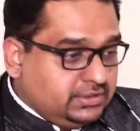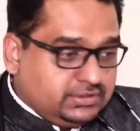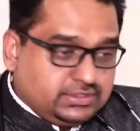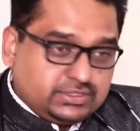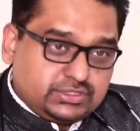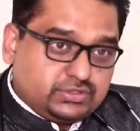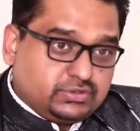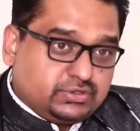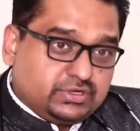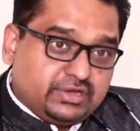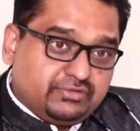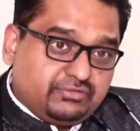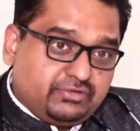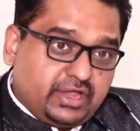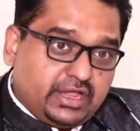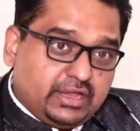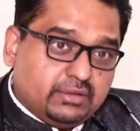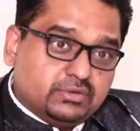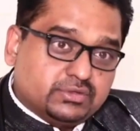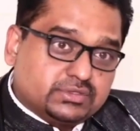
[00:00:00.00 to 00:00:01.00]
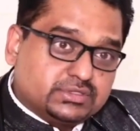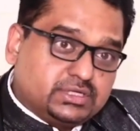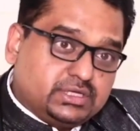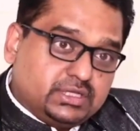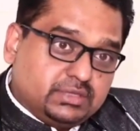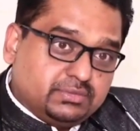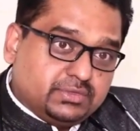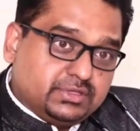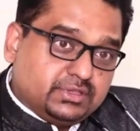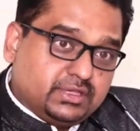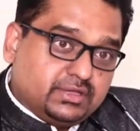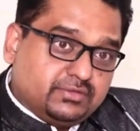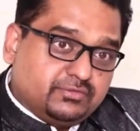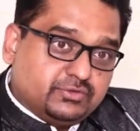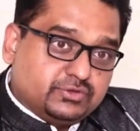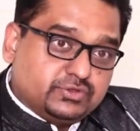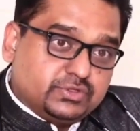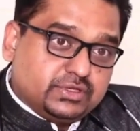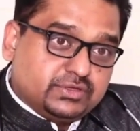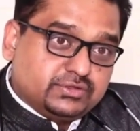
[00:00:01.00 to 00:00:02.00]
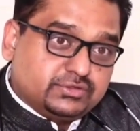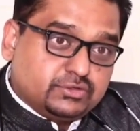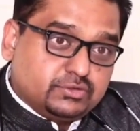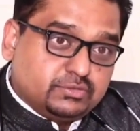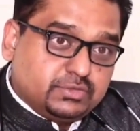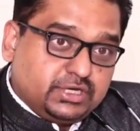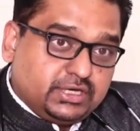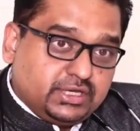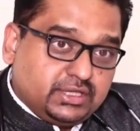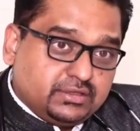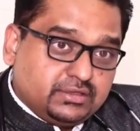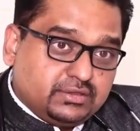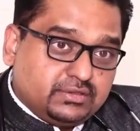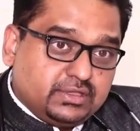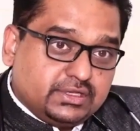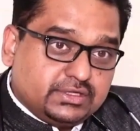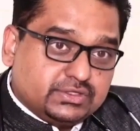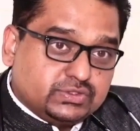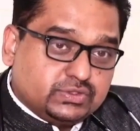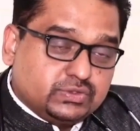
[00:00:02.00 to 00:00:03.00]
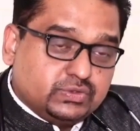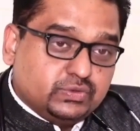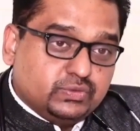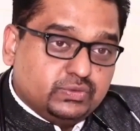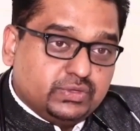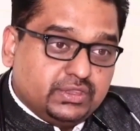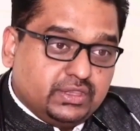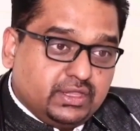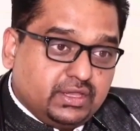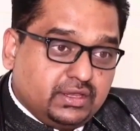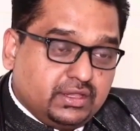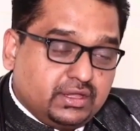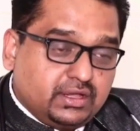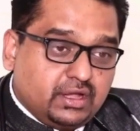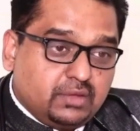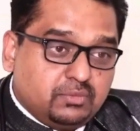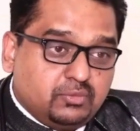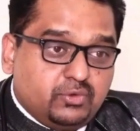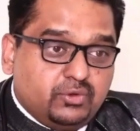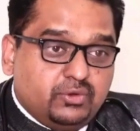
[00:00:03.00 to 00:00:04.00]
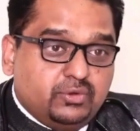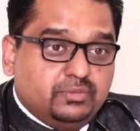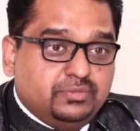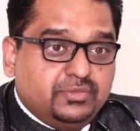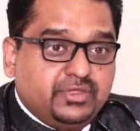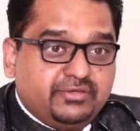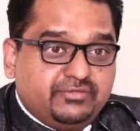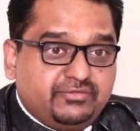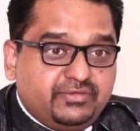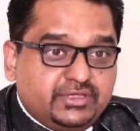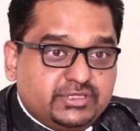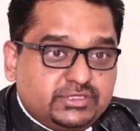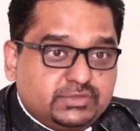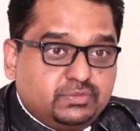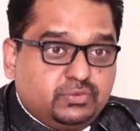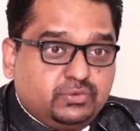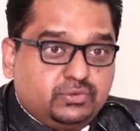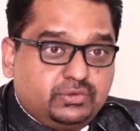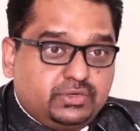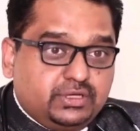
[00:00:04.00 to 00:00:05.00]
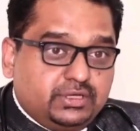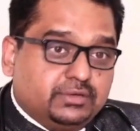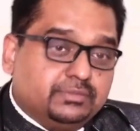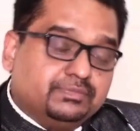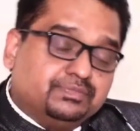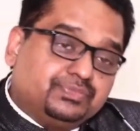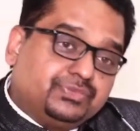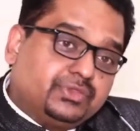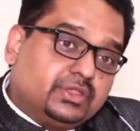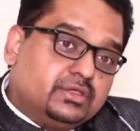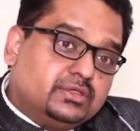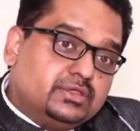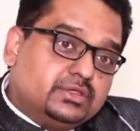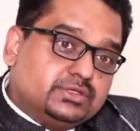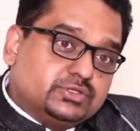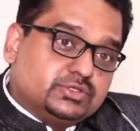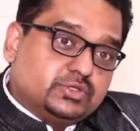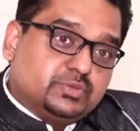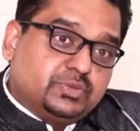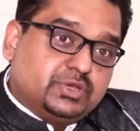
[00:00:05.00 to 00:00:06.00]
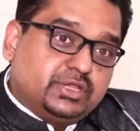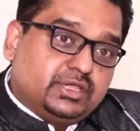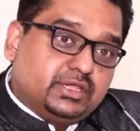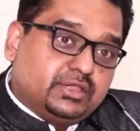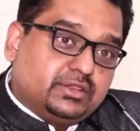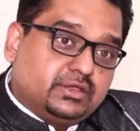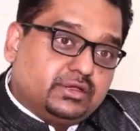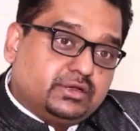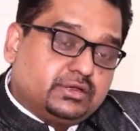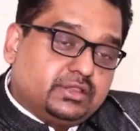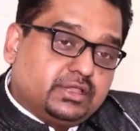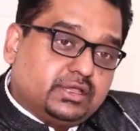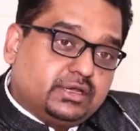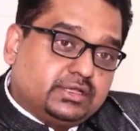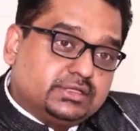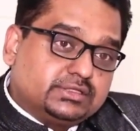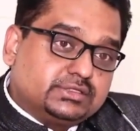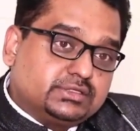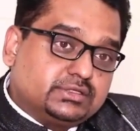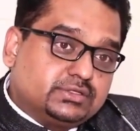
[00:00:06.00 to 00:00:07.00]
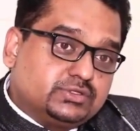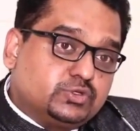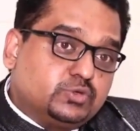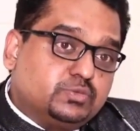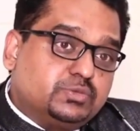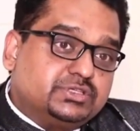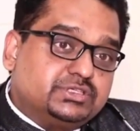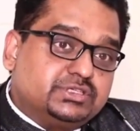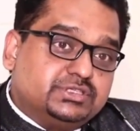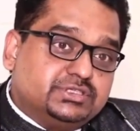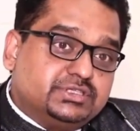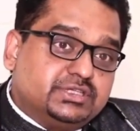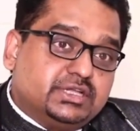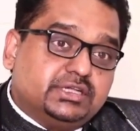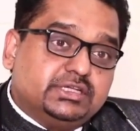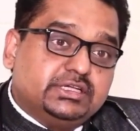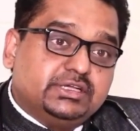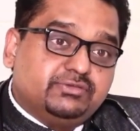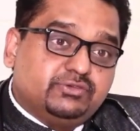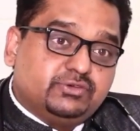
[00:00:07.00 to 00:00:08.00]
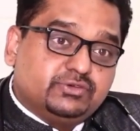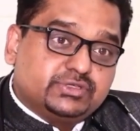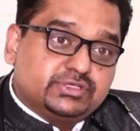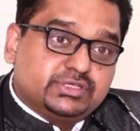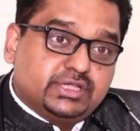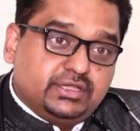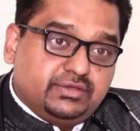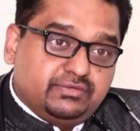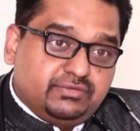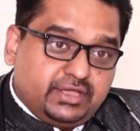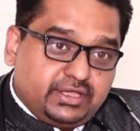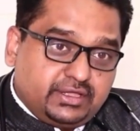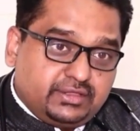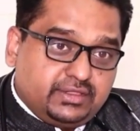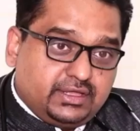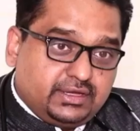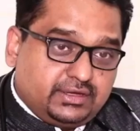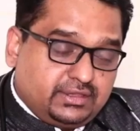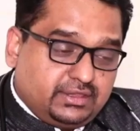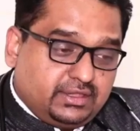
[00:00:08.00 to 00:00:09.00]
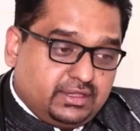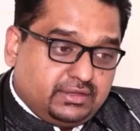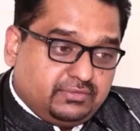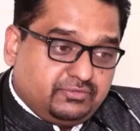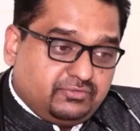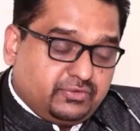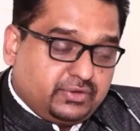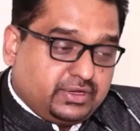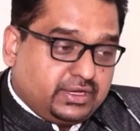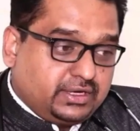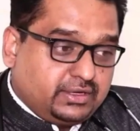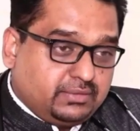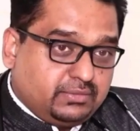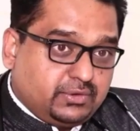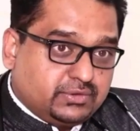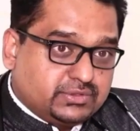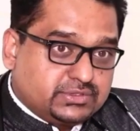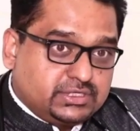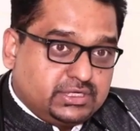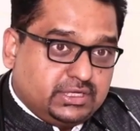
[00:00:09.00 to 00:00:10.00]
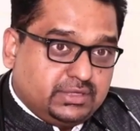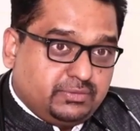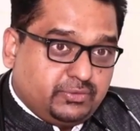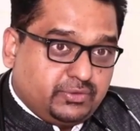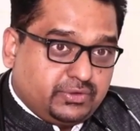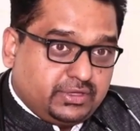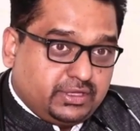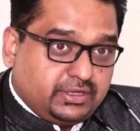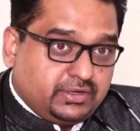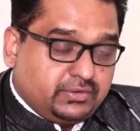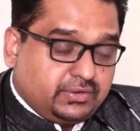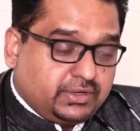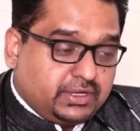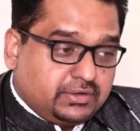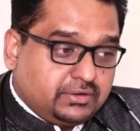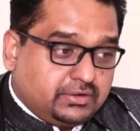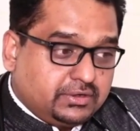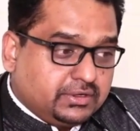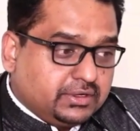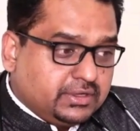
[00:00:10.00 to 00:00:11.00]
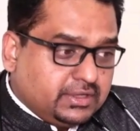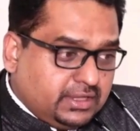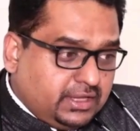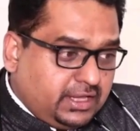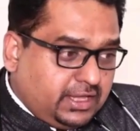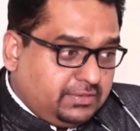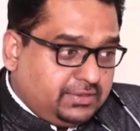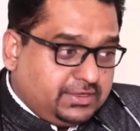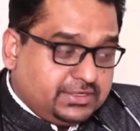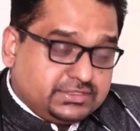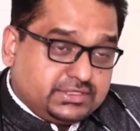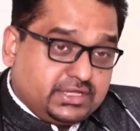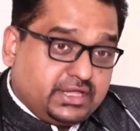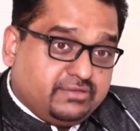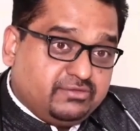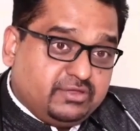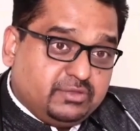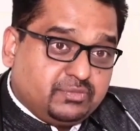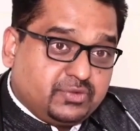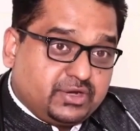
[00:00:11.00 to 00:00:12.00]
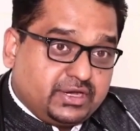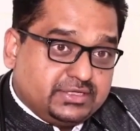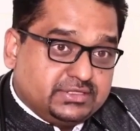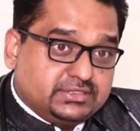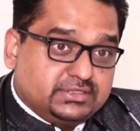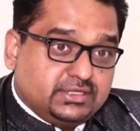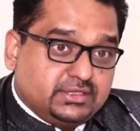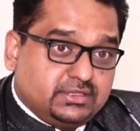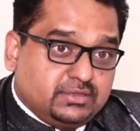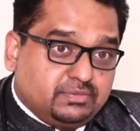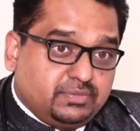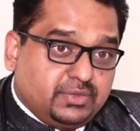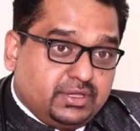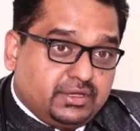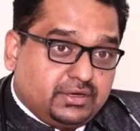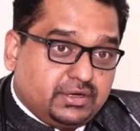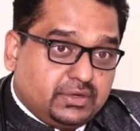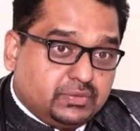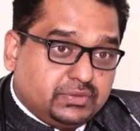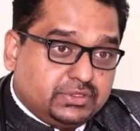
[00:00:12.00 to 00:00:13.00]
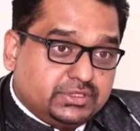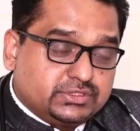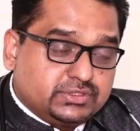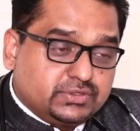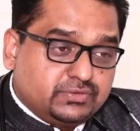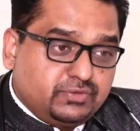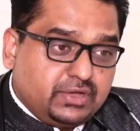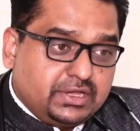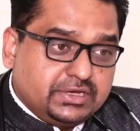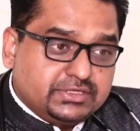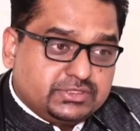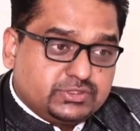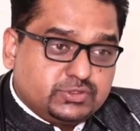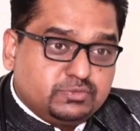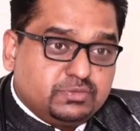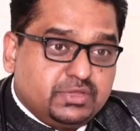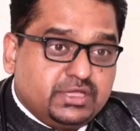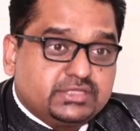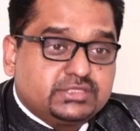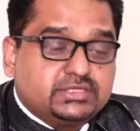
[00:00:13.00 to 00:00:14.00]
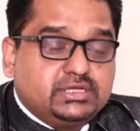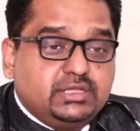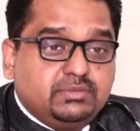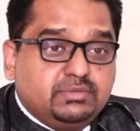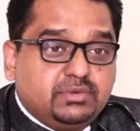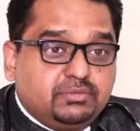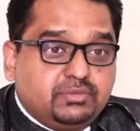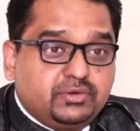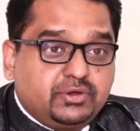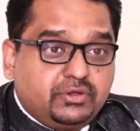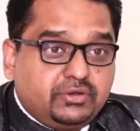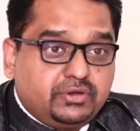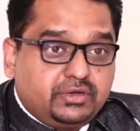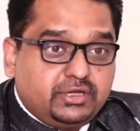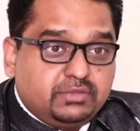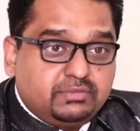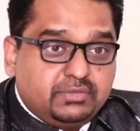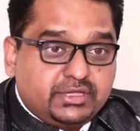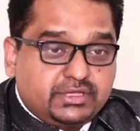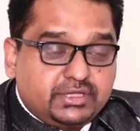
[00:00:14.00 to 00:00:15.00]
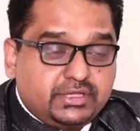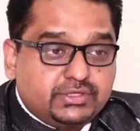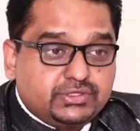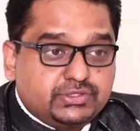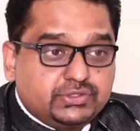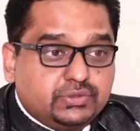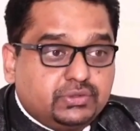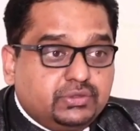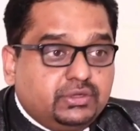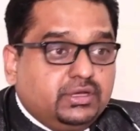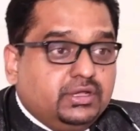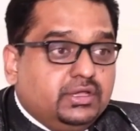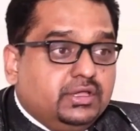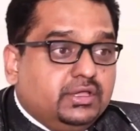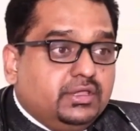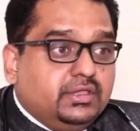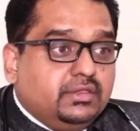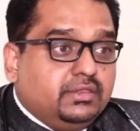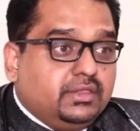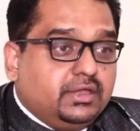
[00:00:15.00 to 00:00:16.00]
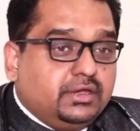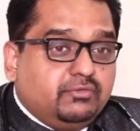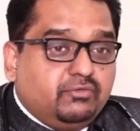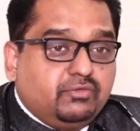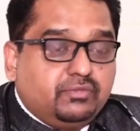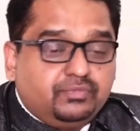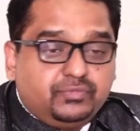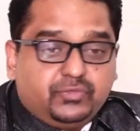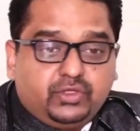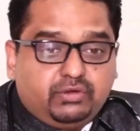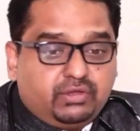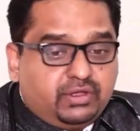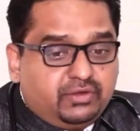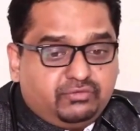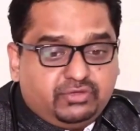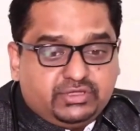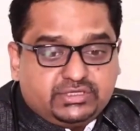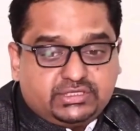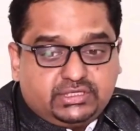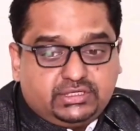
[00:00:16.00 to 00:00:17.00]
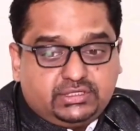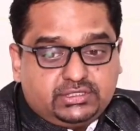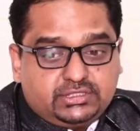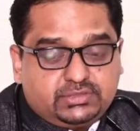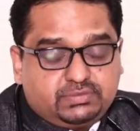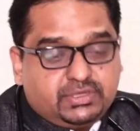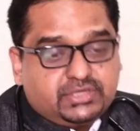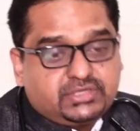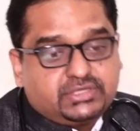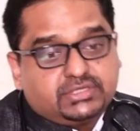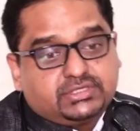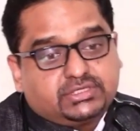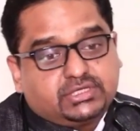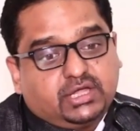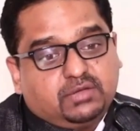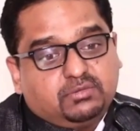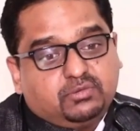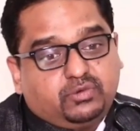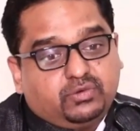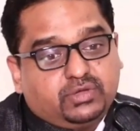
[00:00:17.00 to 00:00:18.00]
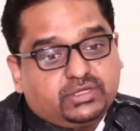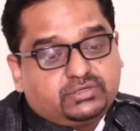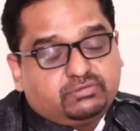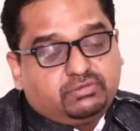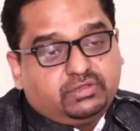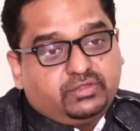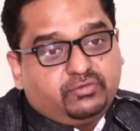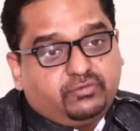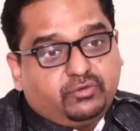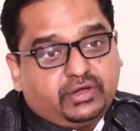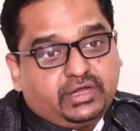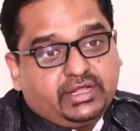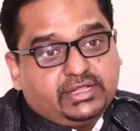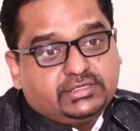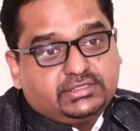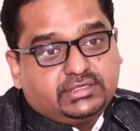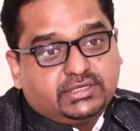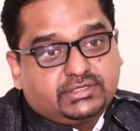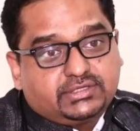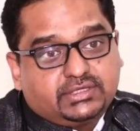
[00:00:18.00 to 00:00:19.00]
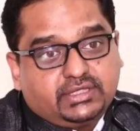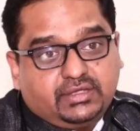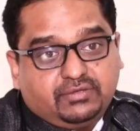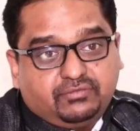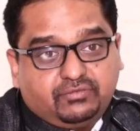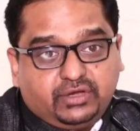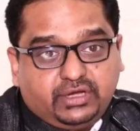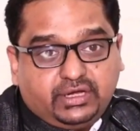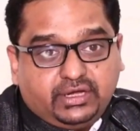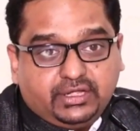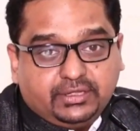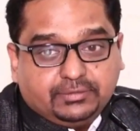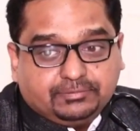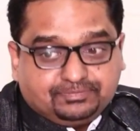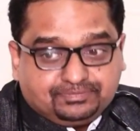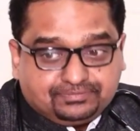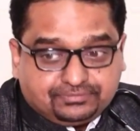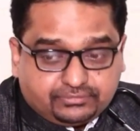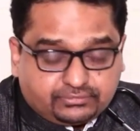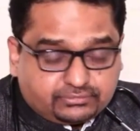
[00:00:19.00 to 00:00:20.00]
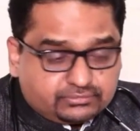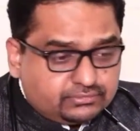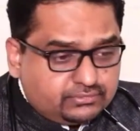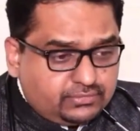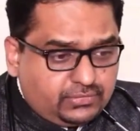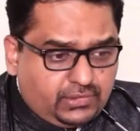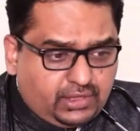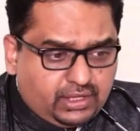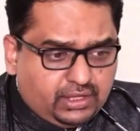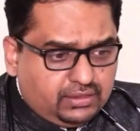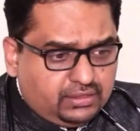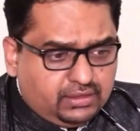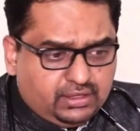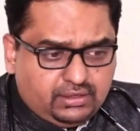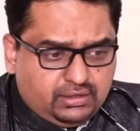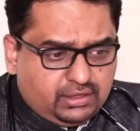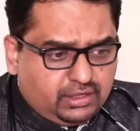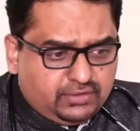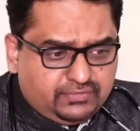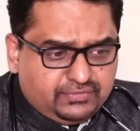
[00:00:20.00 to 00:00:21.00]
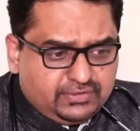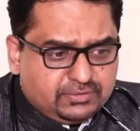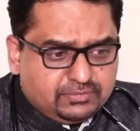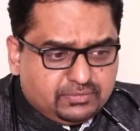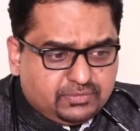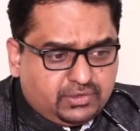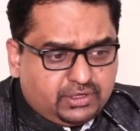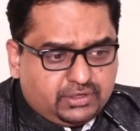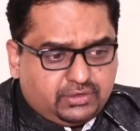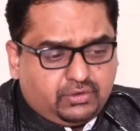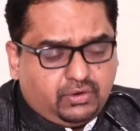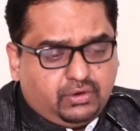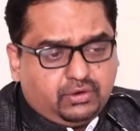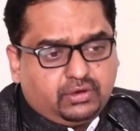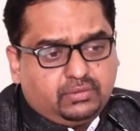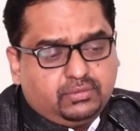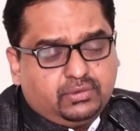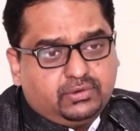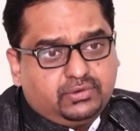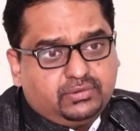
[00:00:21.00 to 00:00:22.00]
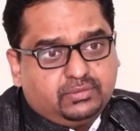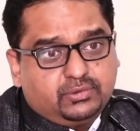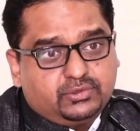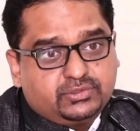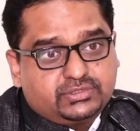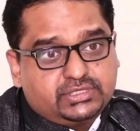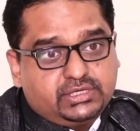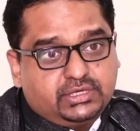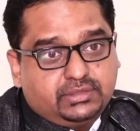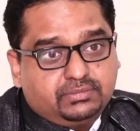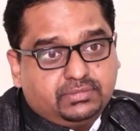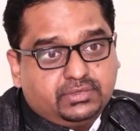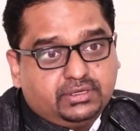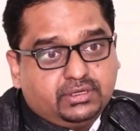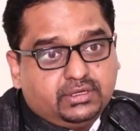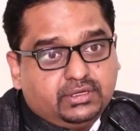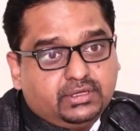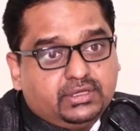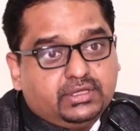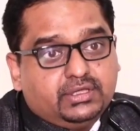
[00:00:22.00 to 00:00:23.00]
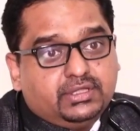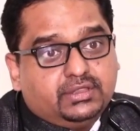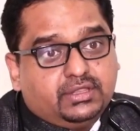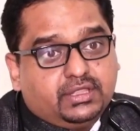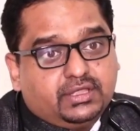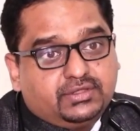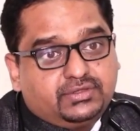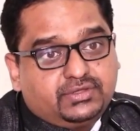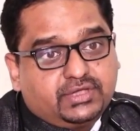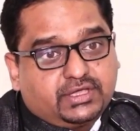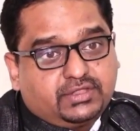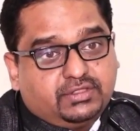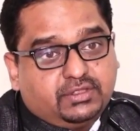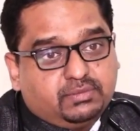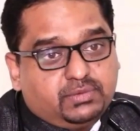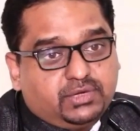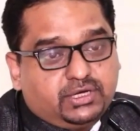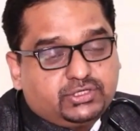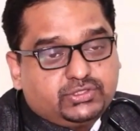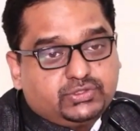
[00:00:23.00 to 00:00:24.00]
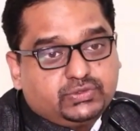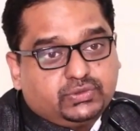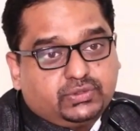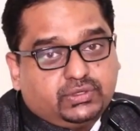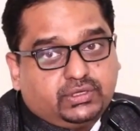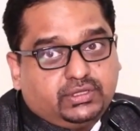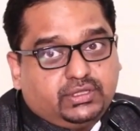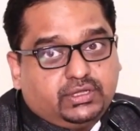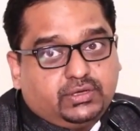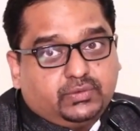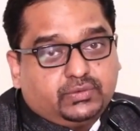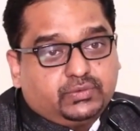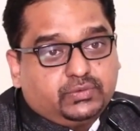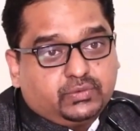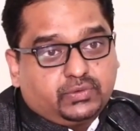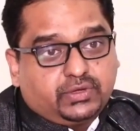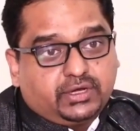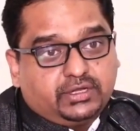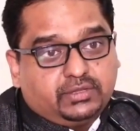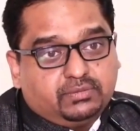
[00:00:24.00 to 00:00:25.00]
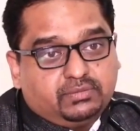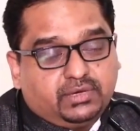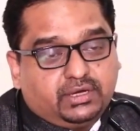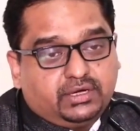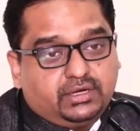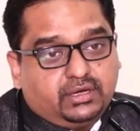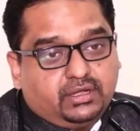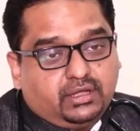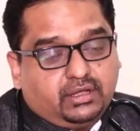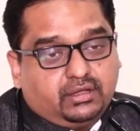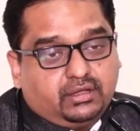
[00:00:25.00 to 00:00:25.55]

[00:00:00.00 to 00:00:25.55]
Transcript: just don't have time to sleep, and therefore there are so many other things to do, and then they come home, they're Facebook and so many other. There is so much incentive to stay awake that they forget about sleep, or they cannot, and there is a heavy price that they pay around it. So one is to make sleep a priority, making sure that and we see these patients come to us for health checks every day, and then none of them are talked about sleep. They check their blood sugar, they look at the blood,